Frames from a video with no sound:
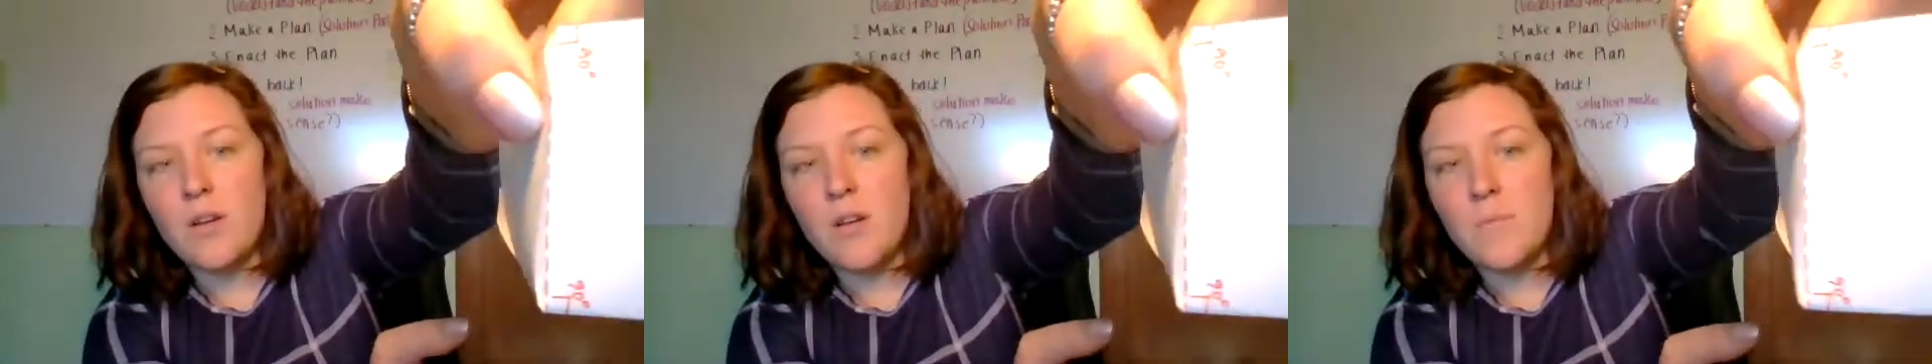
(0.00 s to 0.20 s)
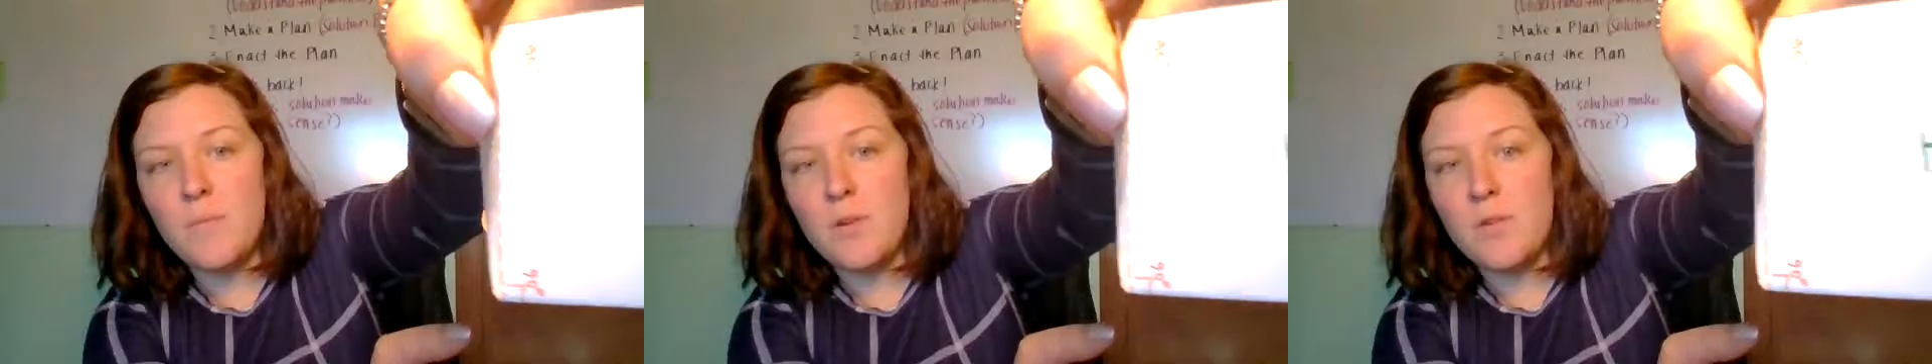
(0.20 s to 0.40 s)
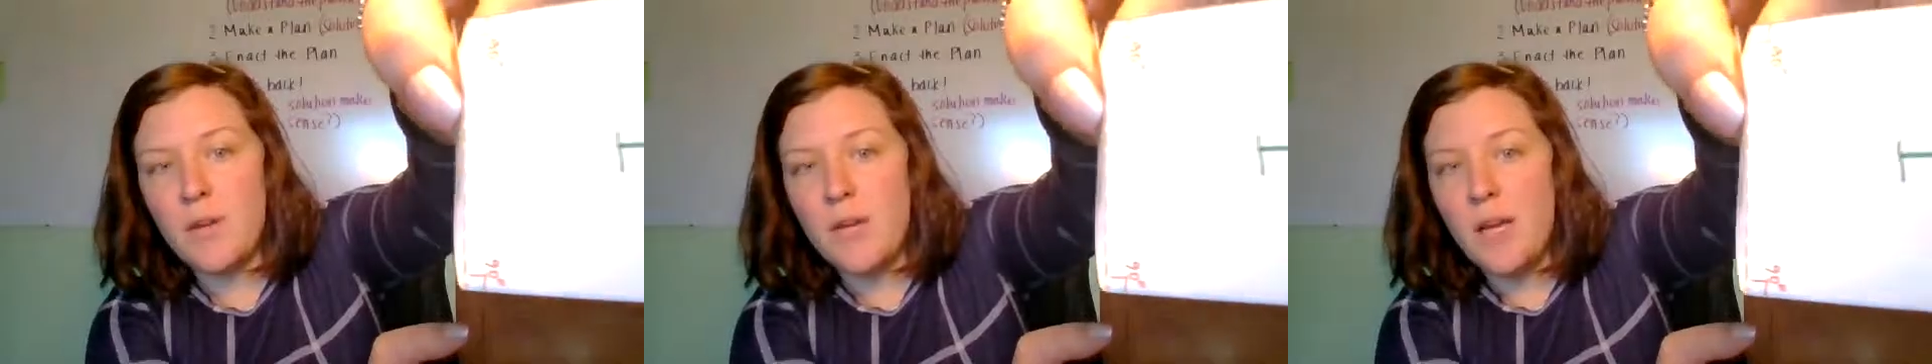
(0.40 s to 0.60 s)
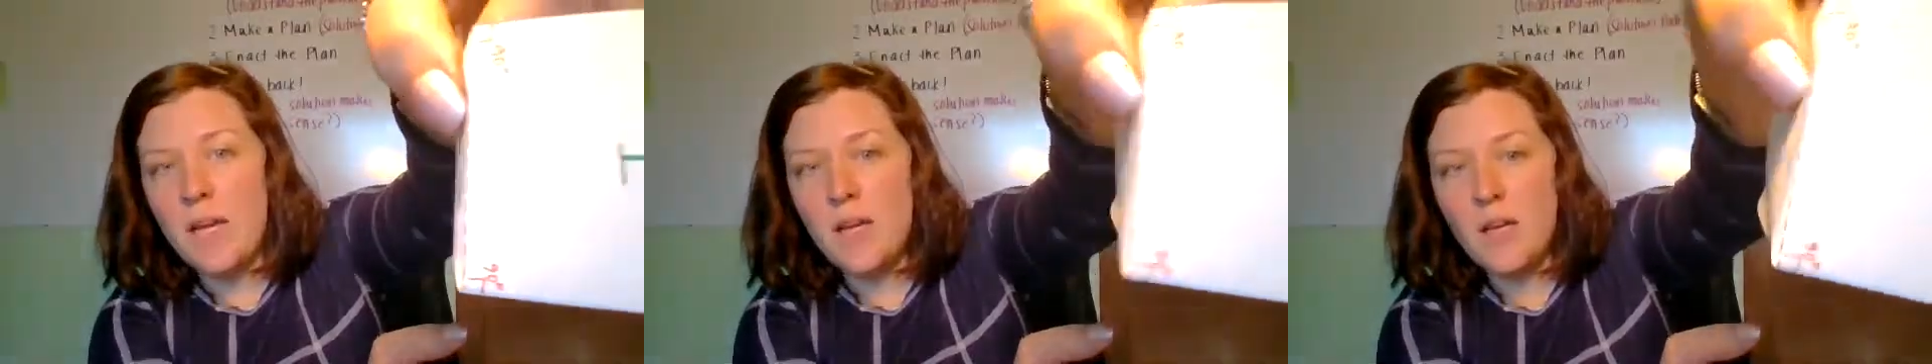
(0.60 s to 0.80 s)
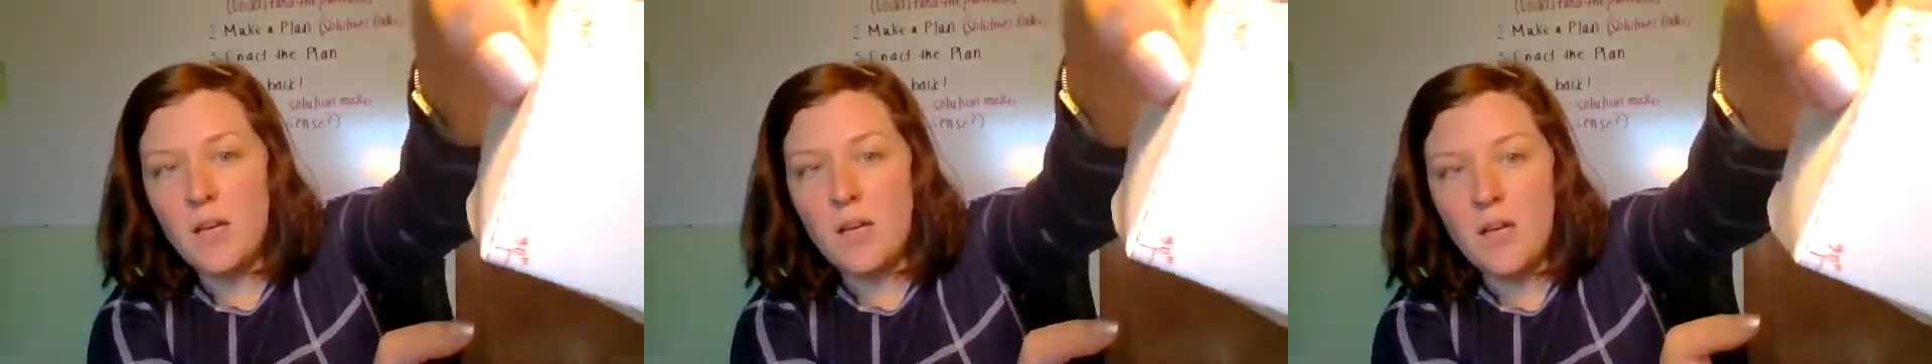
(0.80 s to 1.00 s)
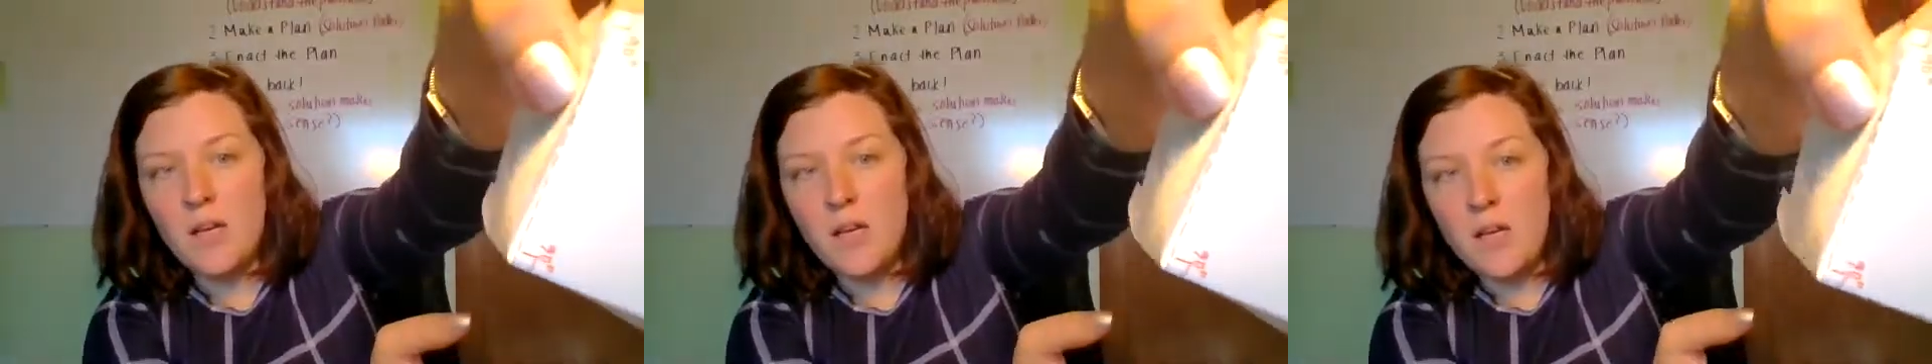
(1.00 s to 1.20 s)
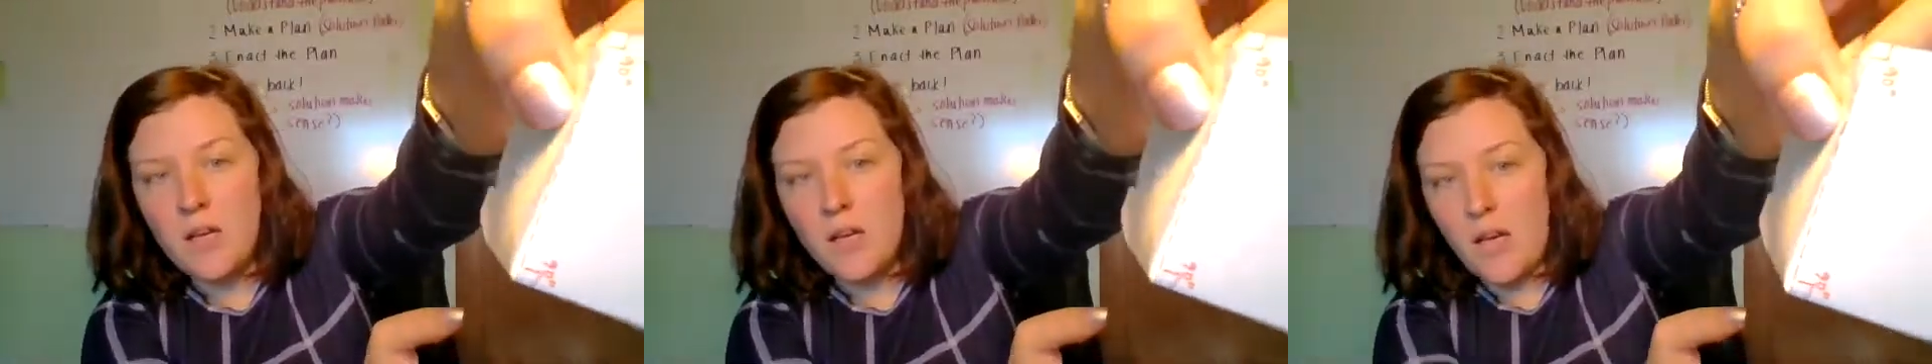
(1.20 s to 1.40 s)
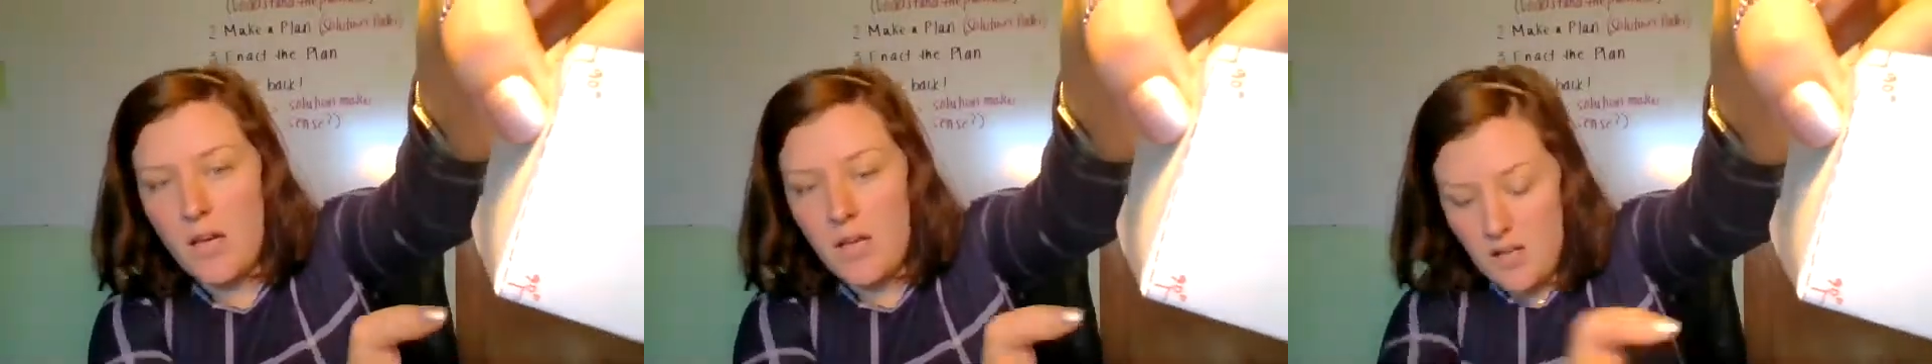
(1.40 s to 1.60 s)
I'm creating
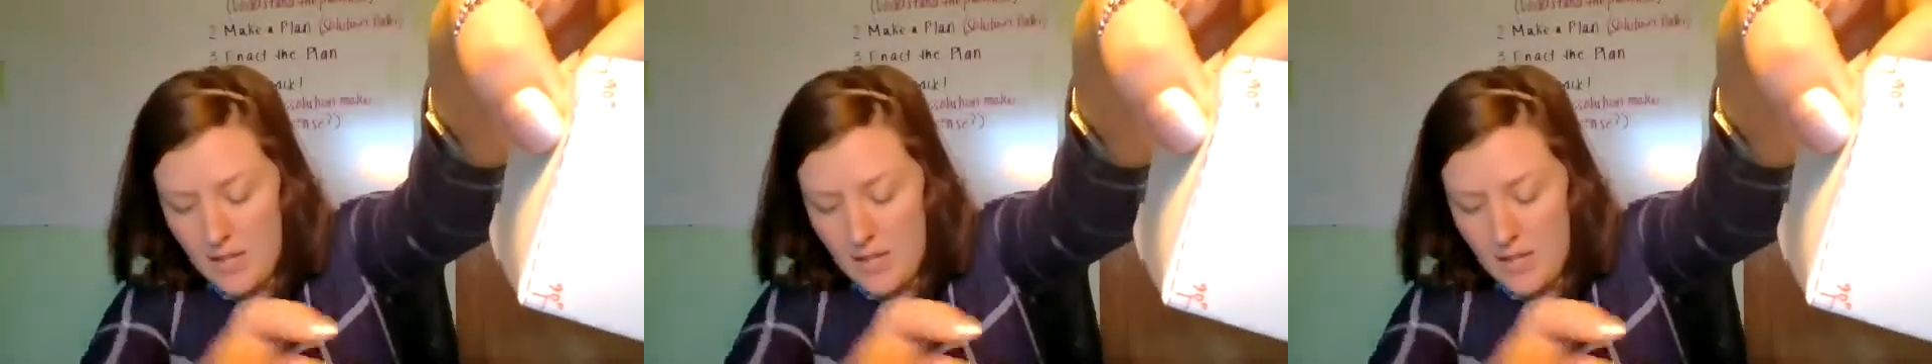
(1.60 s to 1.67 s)
a